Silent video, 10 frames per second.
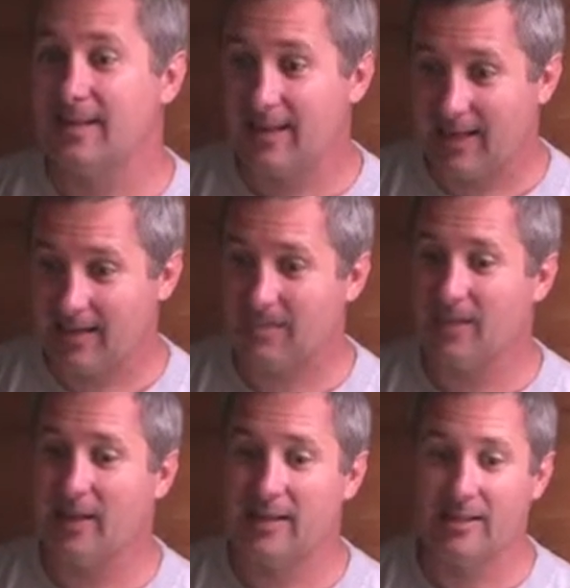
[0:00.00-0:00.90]
Yeah,
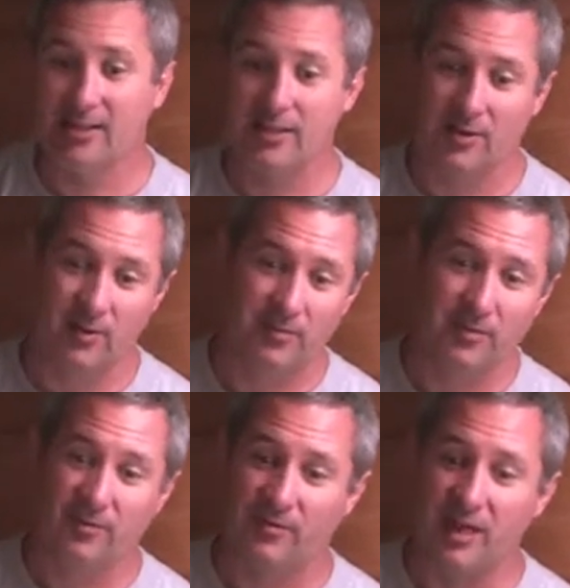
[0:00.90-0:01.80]
and then, you know,
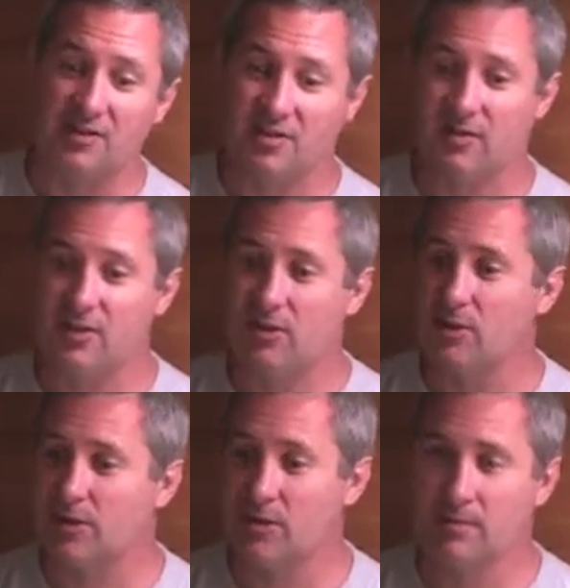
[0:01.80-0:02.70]
the face of it you
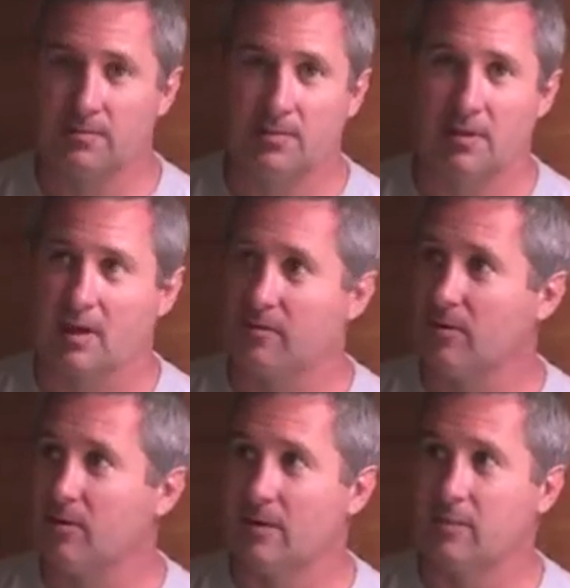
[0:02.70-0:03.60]
can
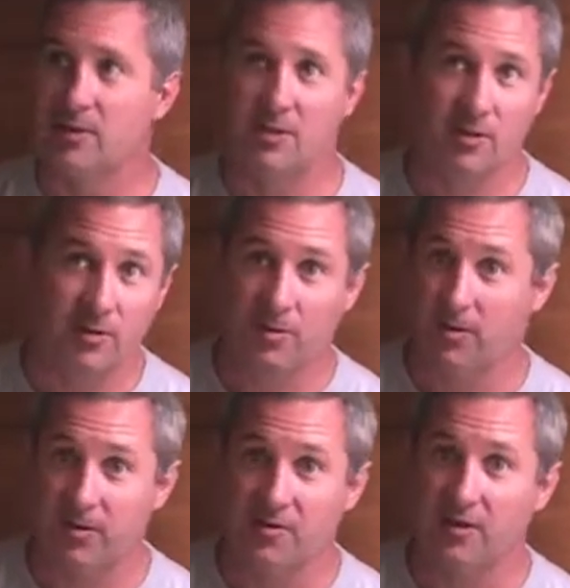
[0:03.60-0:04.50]
cover in the material
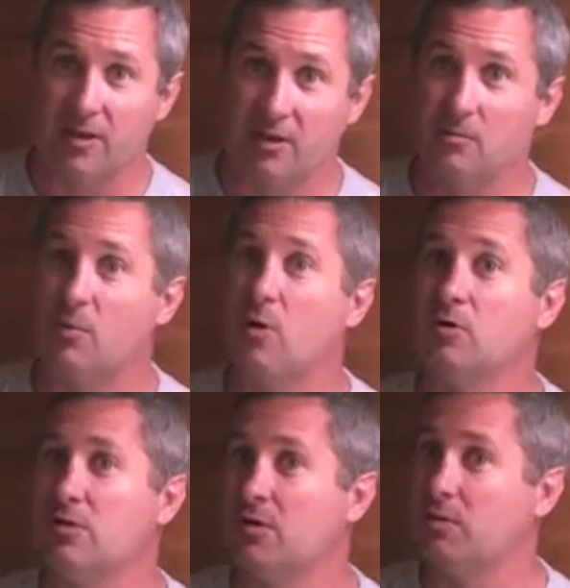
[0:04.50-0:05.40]
you're using in the
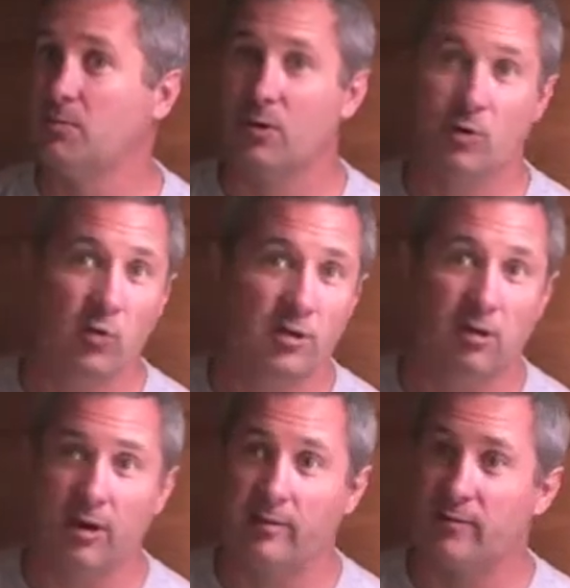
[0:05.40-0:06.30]
boat. You could put a wood
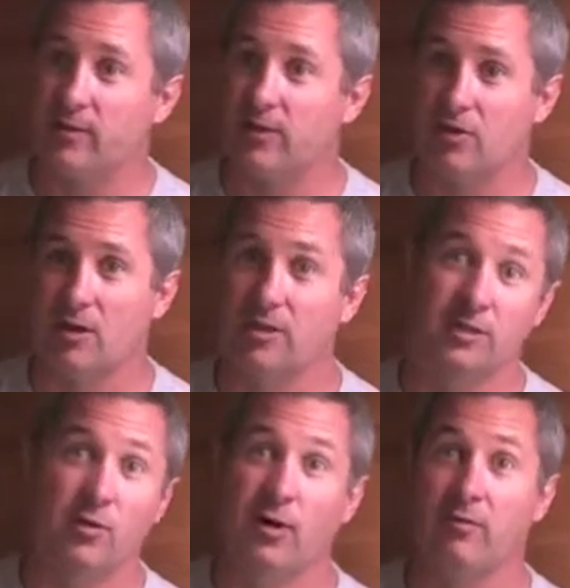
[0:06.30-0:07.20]
grain finish on it. You
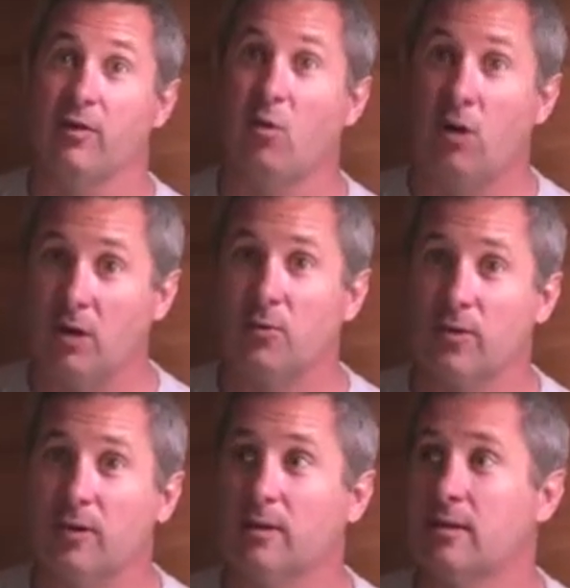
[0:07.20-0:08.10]
can do whatever you want
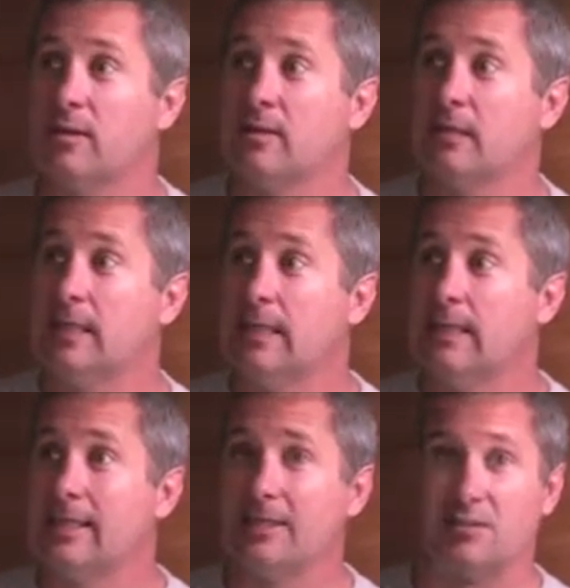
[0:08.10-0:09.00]
with it, and
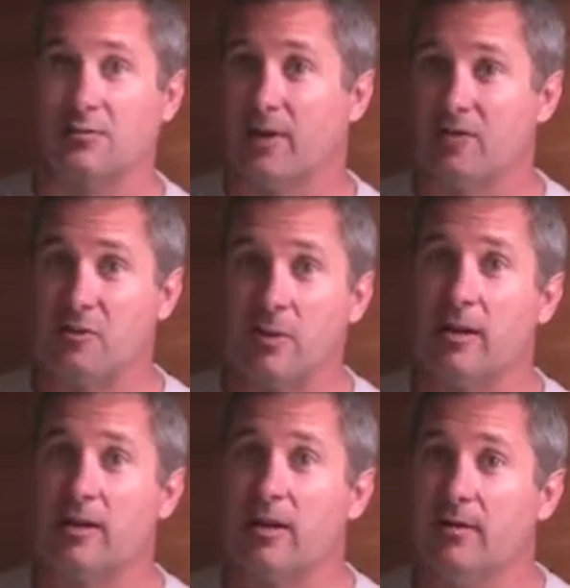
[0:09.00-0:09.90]
that's the
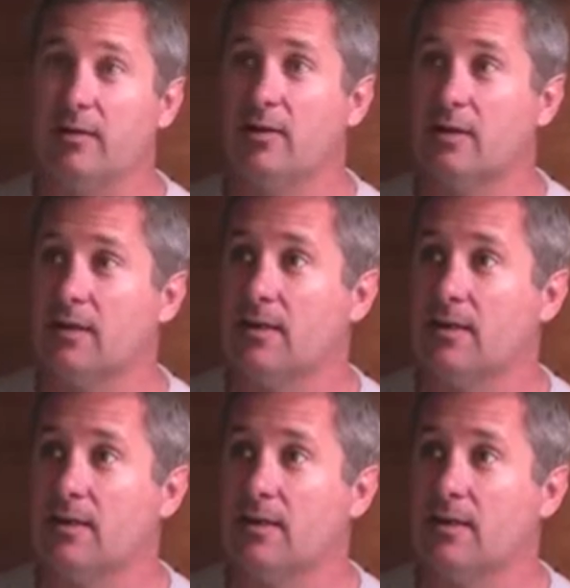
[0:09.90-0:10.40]
flexibility of it.